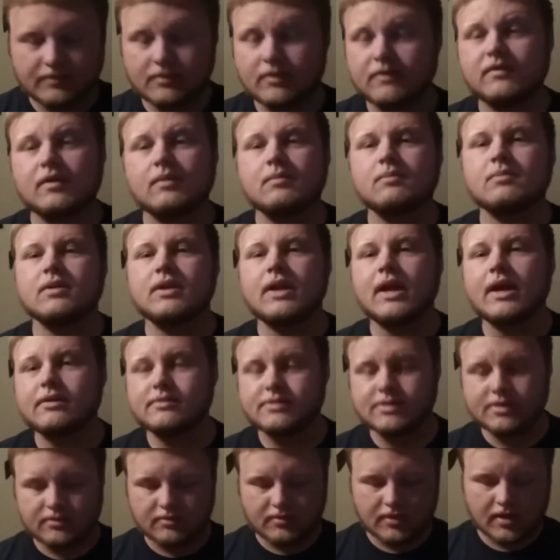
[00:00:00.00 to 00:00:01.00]
even know if I'm
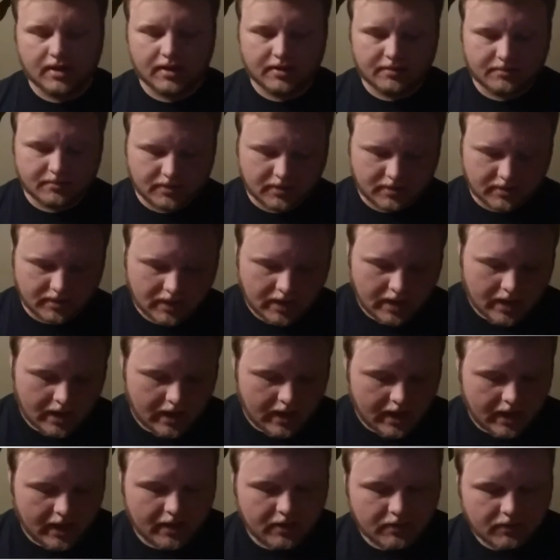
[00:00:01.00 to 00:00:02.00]
pronouncing it right. But
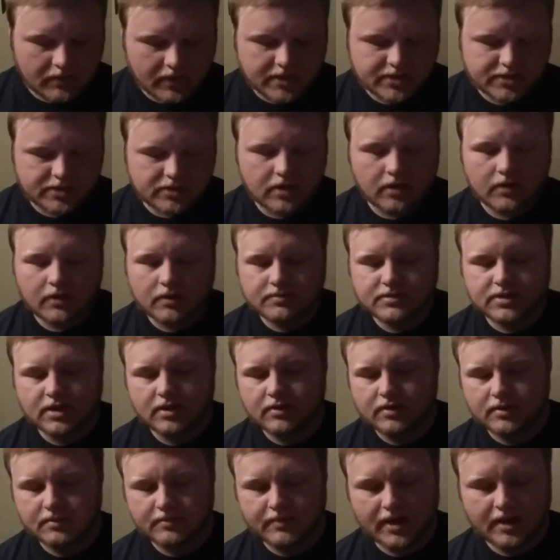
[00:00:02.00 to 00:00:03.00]
anyways, you know what I'm
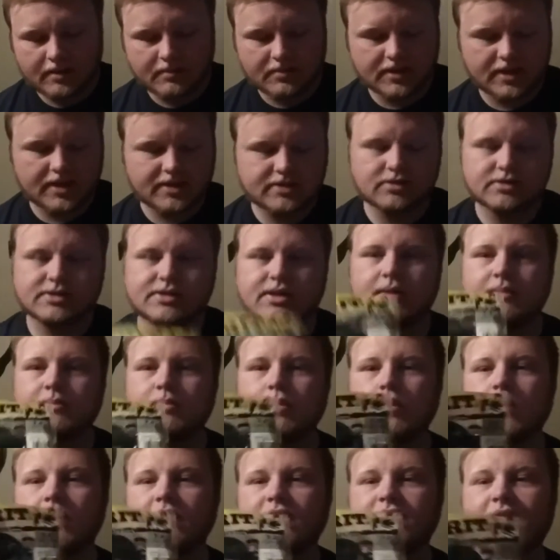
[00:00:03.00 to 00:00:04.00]
talking about. But these are
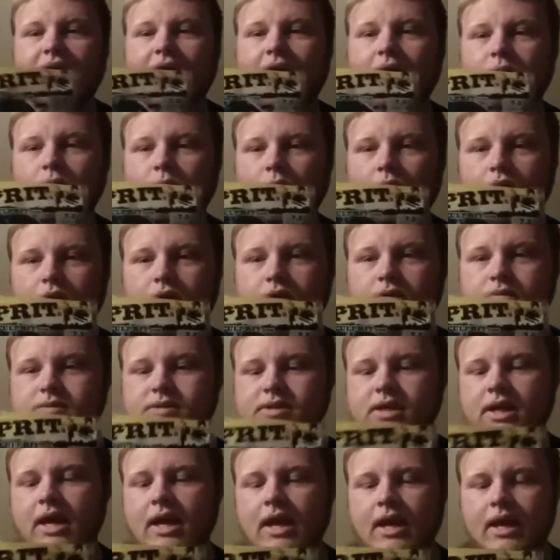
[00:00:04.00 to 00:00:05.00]
7.5
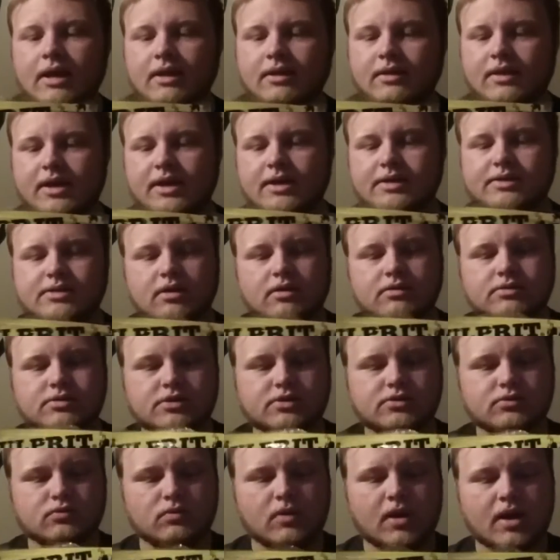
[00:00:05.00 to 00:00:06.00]
worms. These are
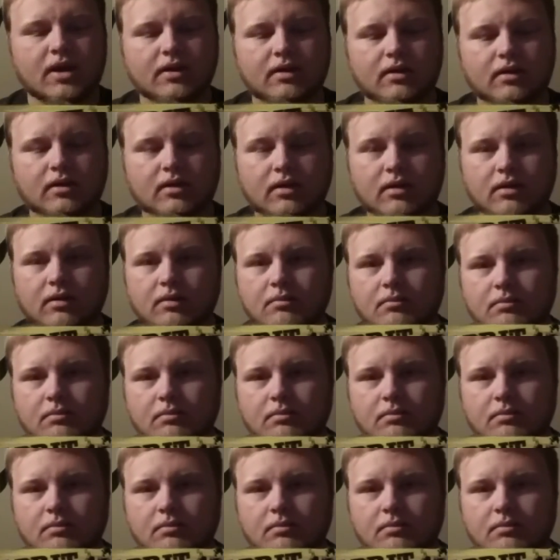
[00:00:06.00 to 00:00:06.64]
just regular